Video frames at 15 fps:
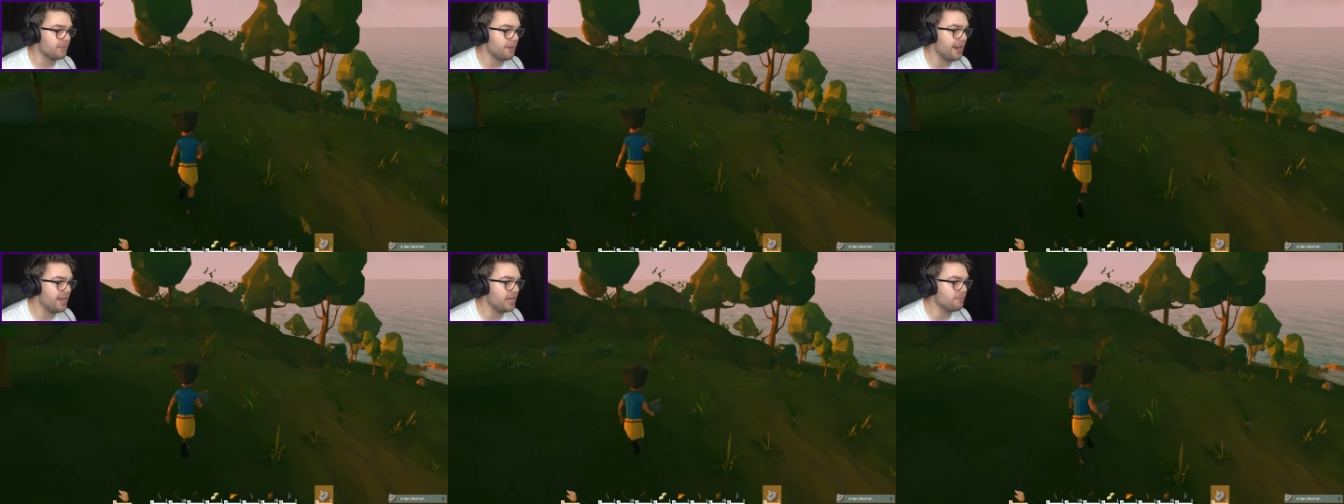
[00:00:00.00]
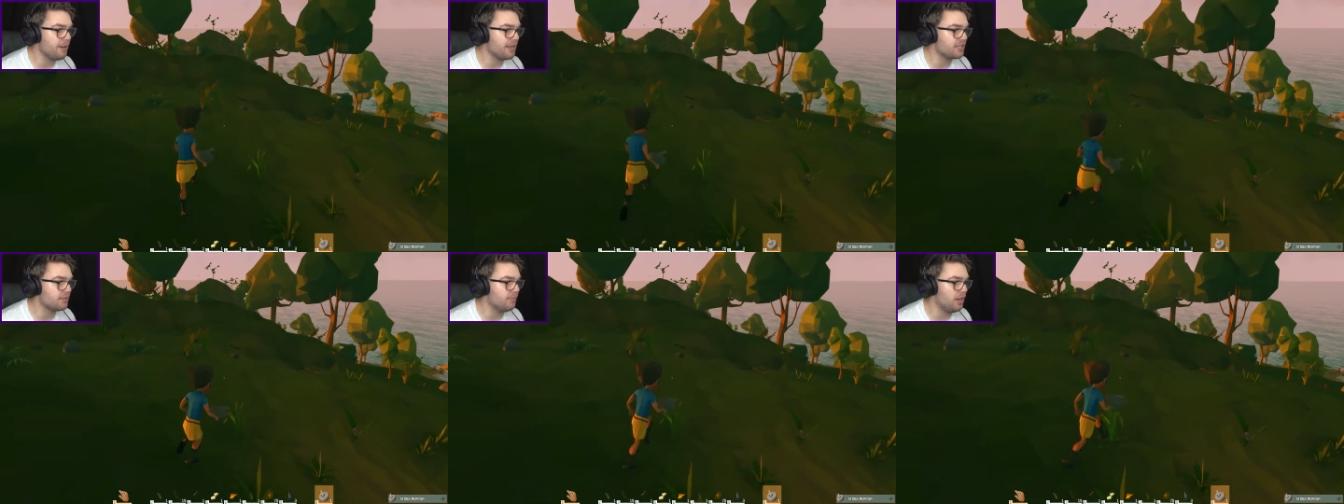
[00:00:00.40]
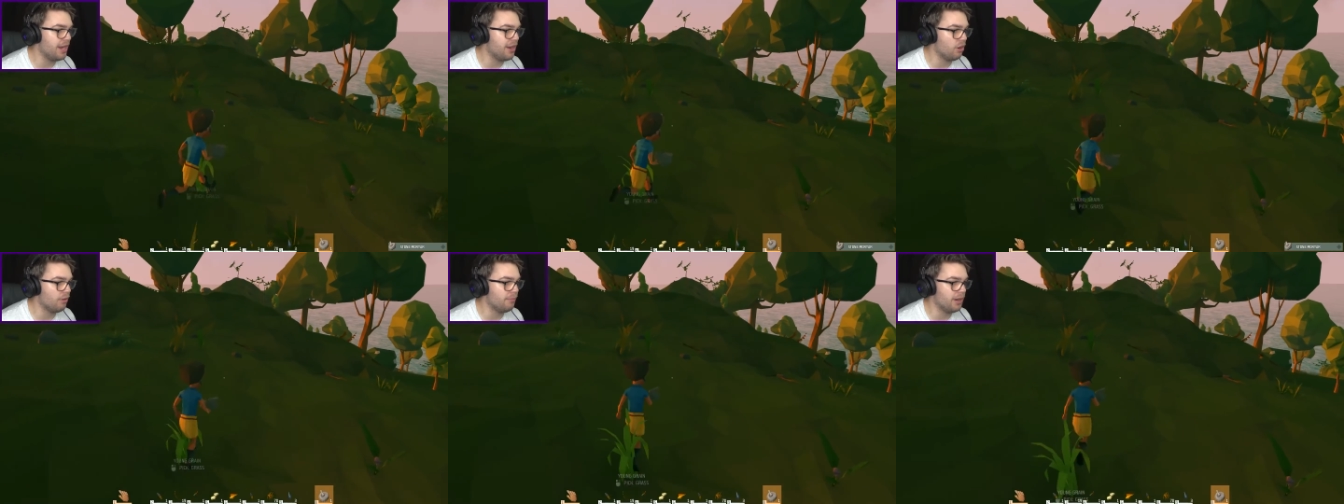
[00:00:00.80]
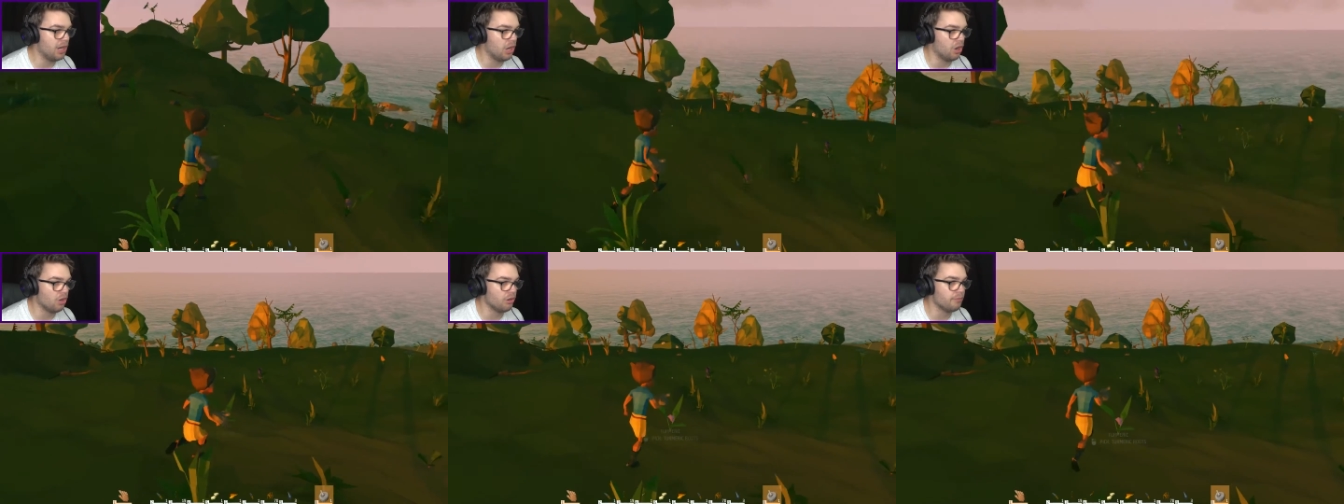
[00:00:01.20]
I'm heading back to my
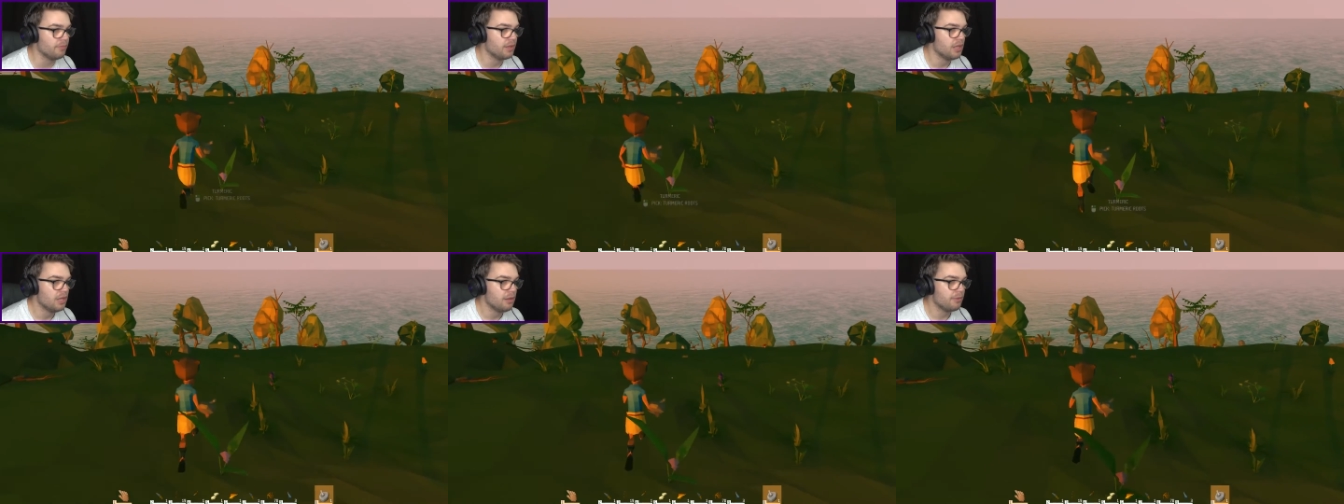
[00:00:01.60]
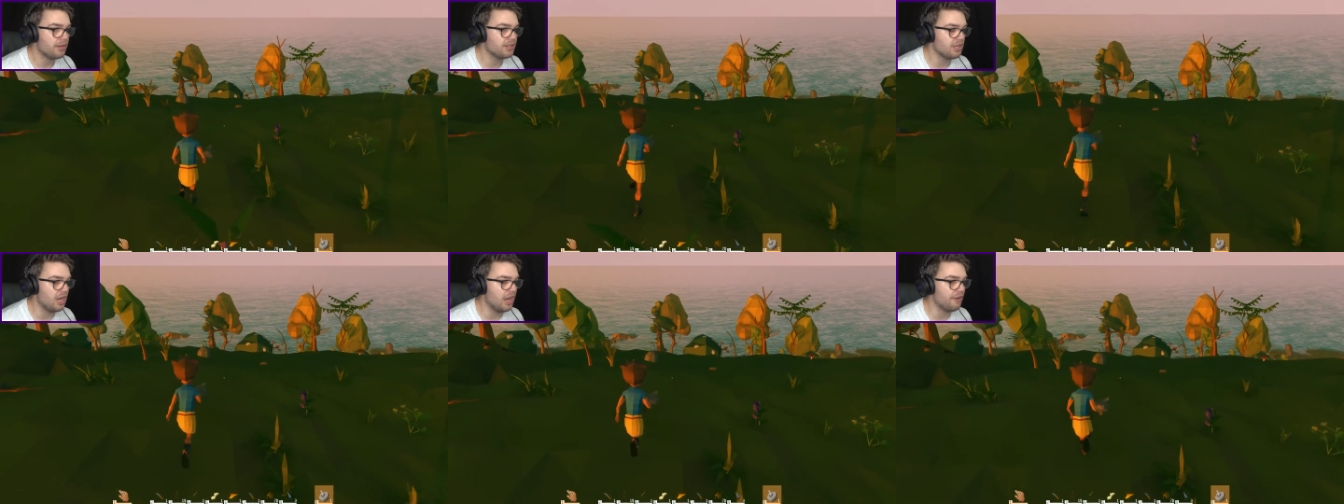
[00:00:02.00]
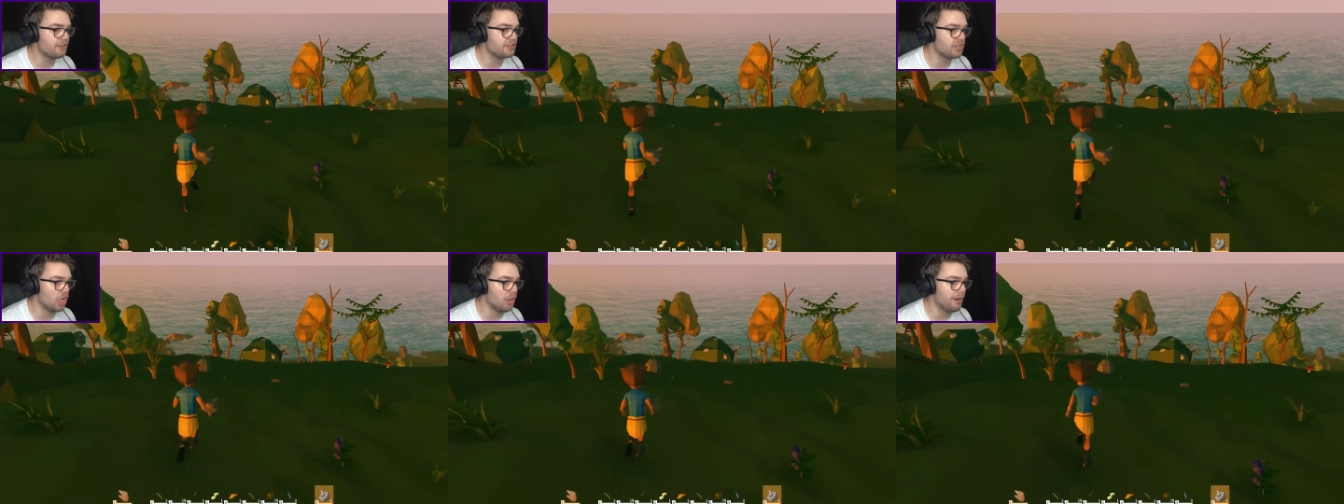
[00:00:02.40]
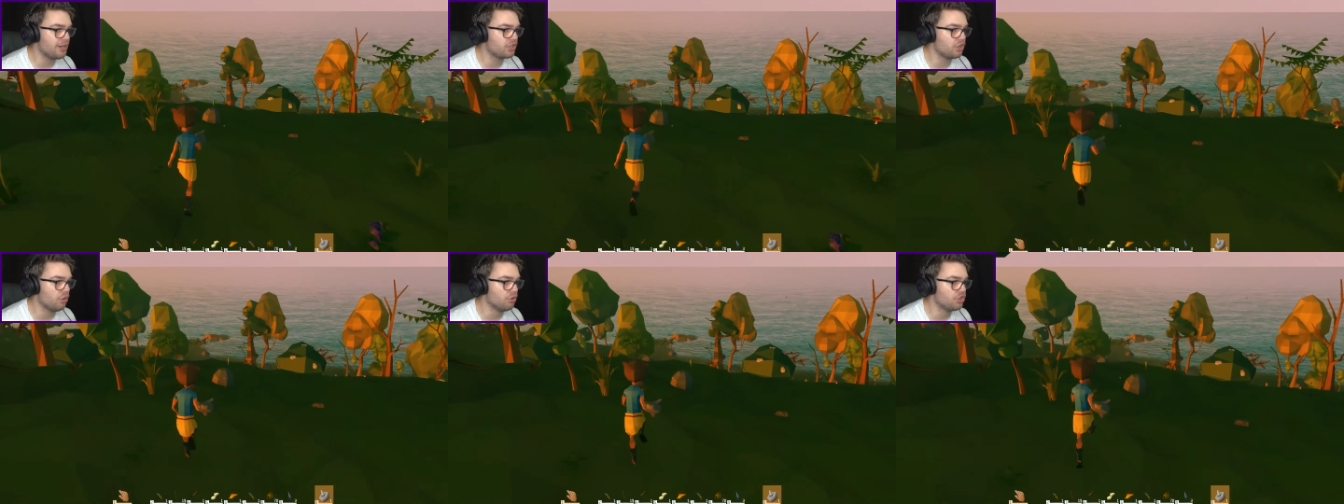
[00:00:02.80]
home because I have so
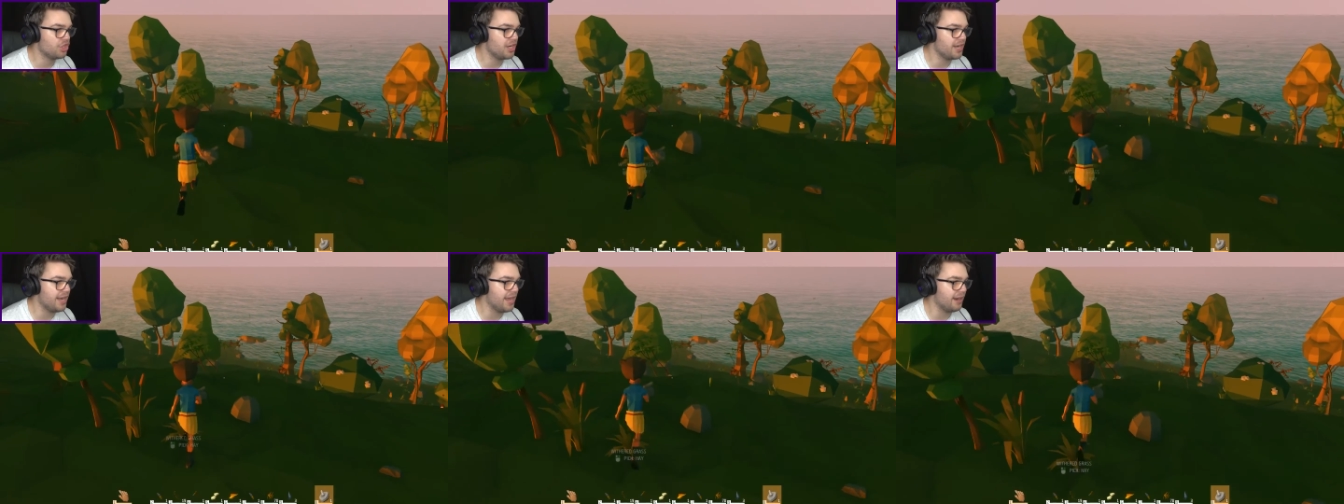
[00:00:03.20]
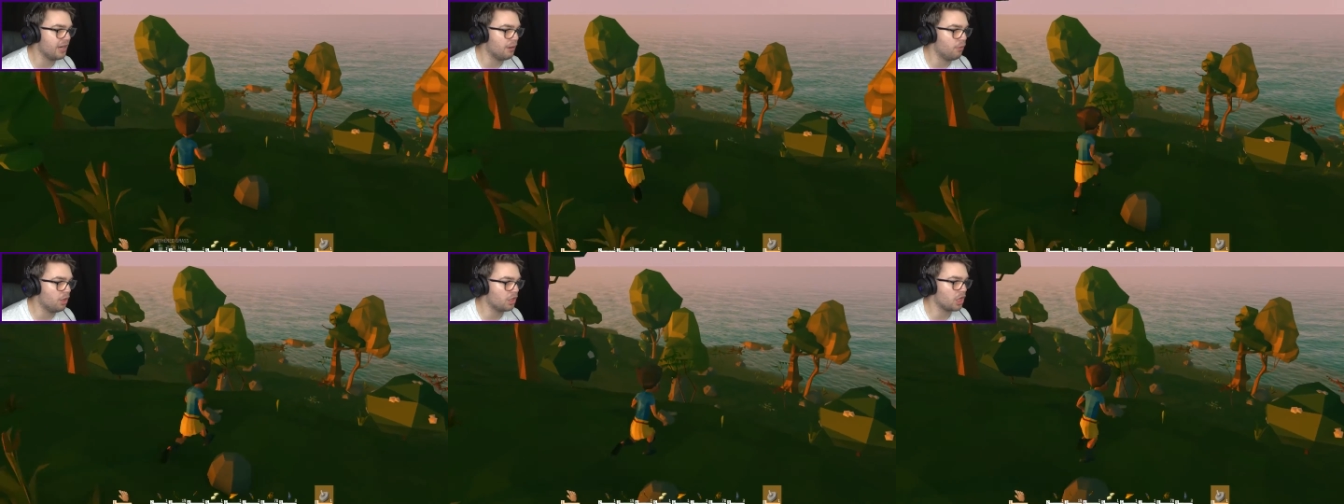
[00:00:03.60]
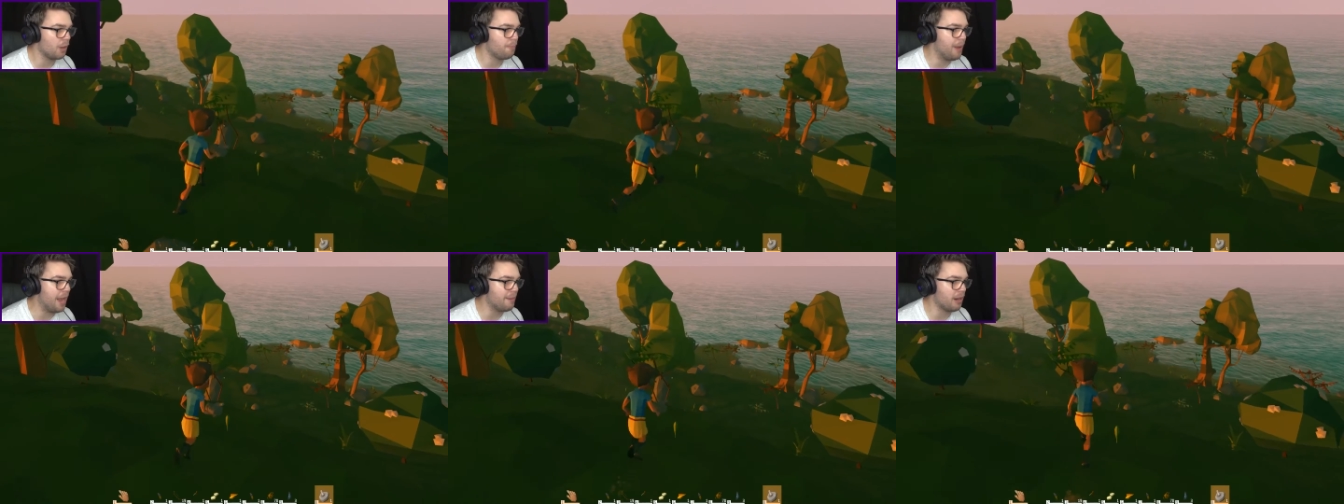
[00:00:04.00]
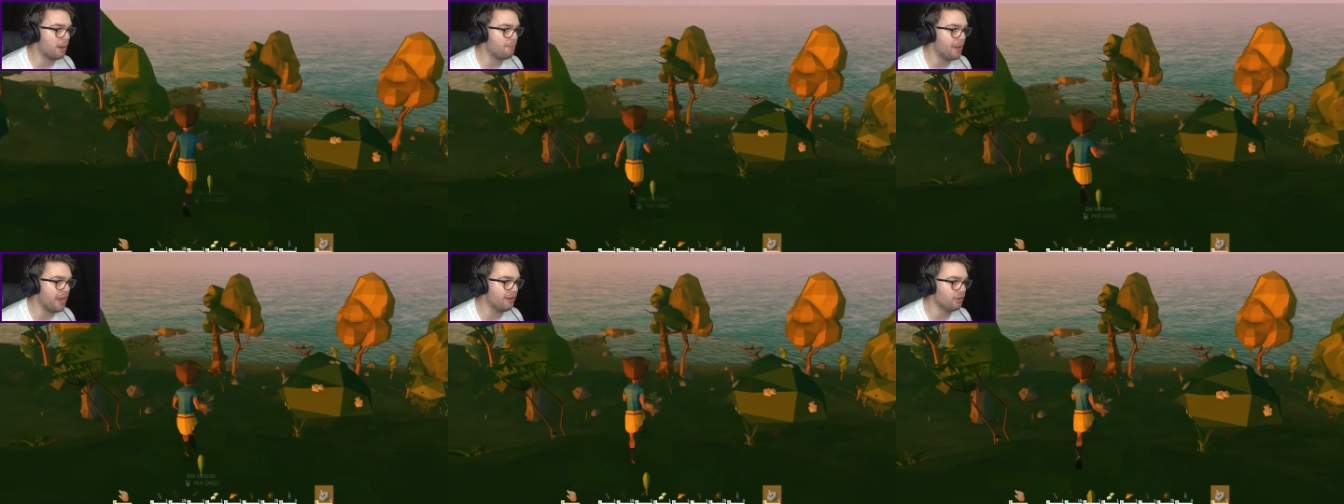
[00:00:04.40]
much cool shit now, and I want to go pet my
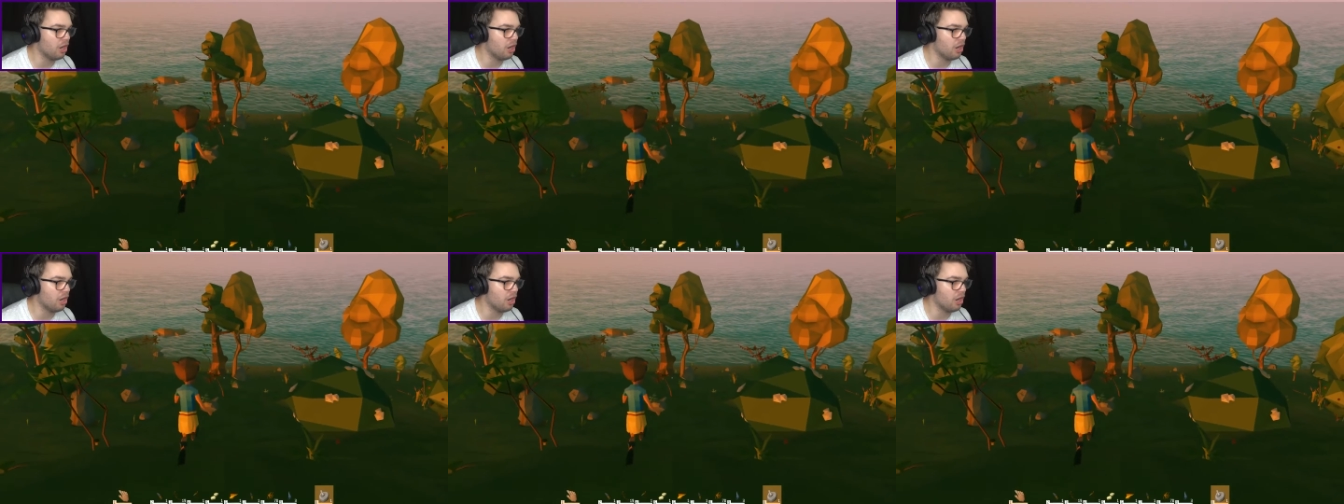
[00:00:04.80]
pet